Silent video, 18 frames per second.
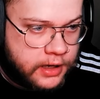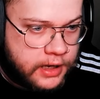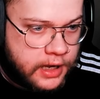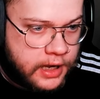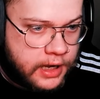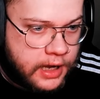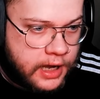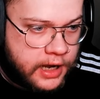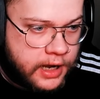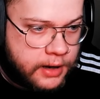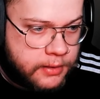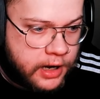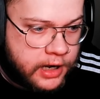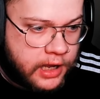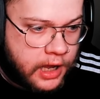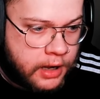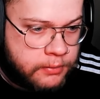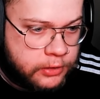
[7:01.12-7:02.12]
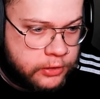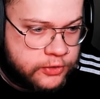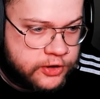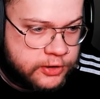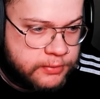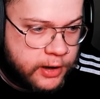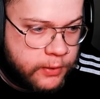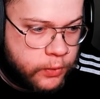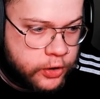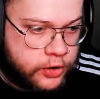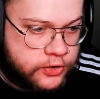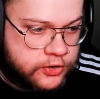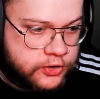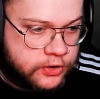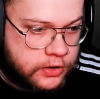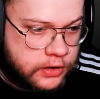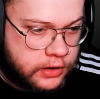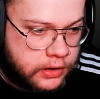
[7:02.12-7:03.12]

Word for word: I, I, I, I'm losing my words.